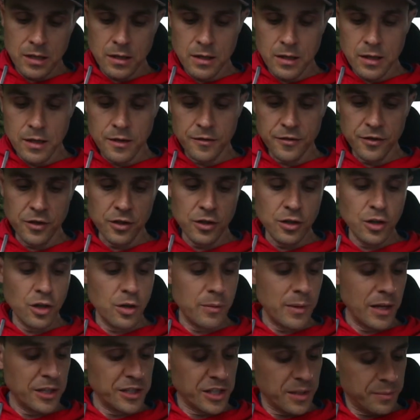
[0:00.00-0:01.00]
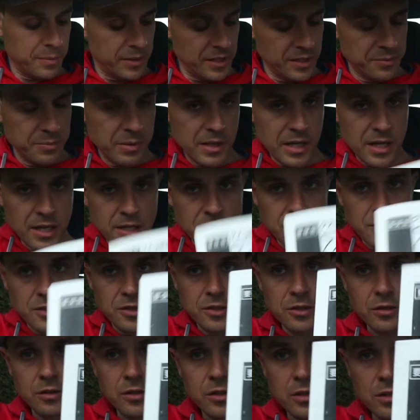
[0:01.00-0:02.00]
If you know about Japanese parts,
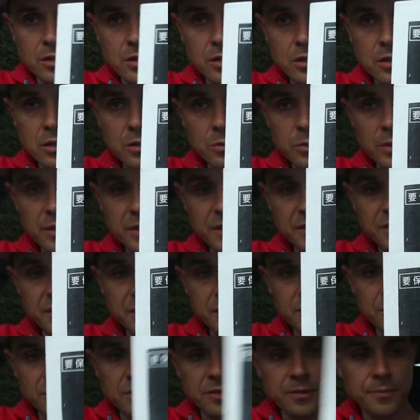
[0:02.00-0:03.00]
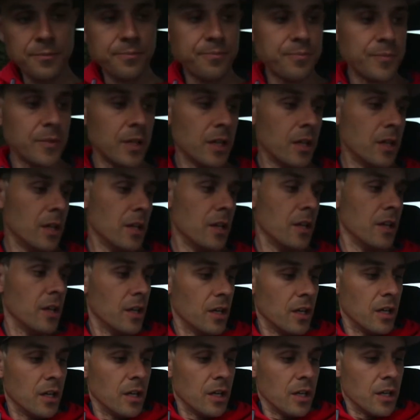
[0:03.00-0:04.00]
you'll know what this is.
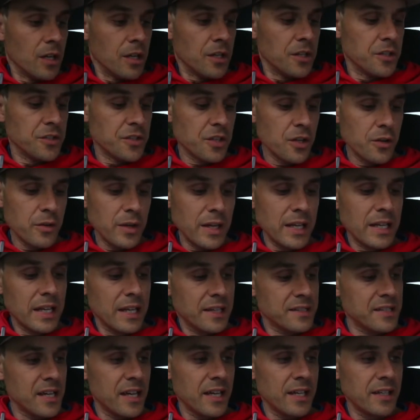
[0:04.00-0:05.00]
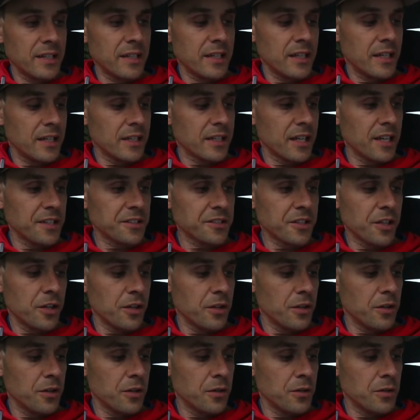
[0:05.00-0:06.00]
So it has had
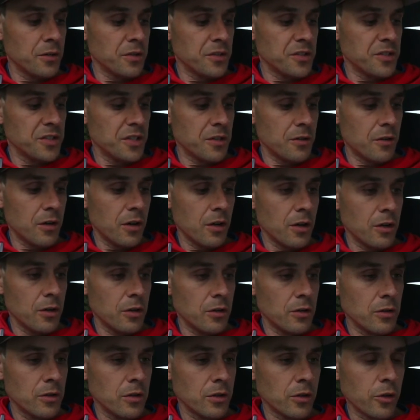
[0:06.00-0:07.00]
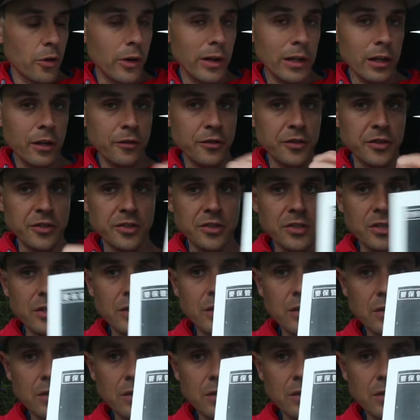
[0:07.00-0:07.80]
Cusco Zero coilovers,